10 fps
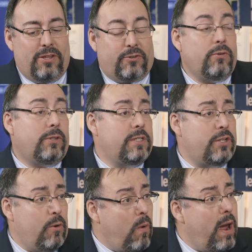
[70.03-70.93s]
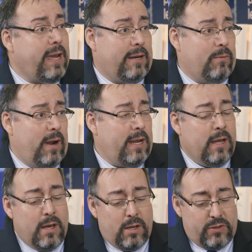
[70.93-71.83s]
the truth is they're right?
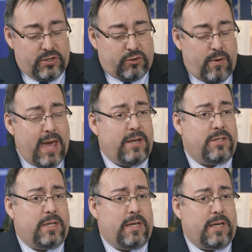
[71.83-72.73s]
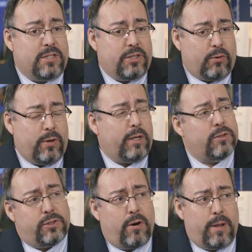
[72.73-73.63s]
The strategy is the critical
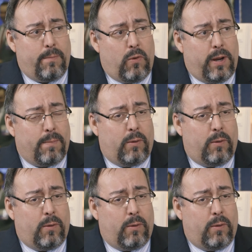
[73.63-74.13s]
starting point.